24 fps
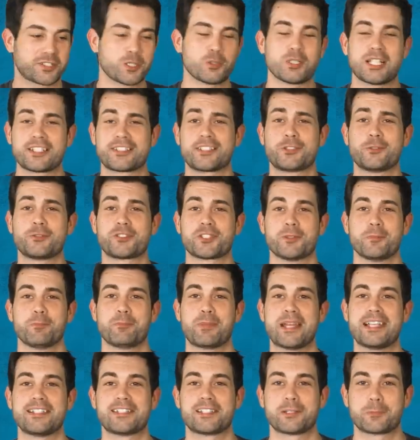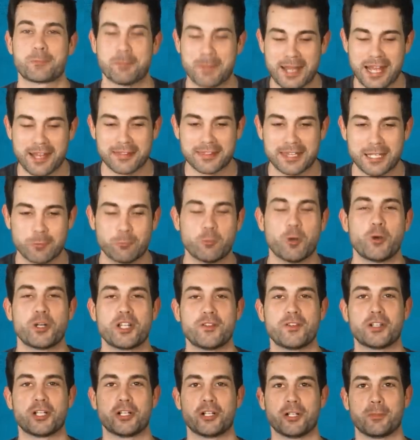So let's do some basic math that won't
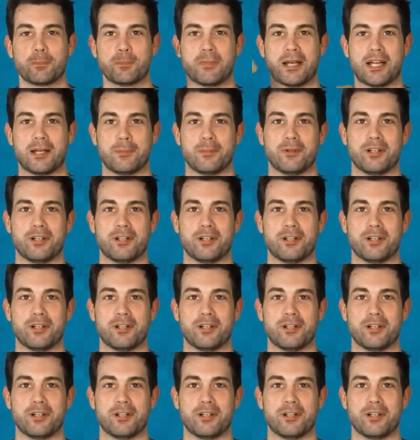even hurt my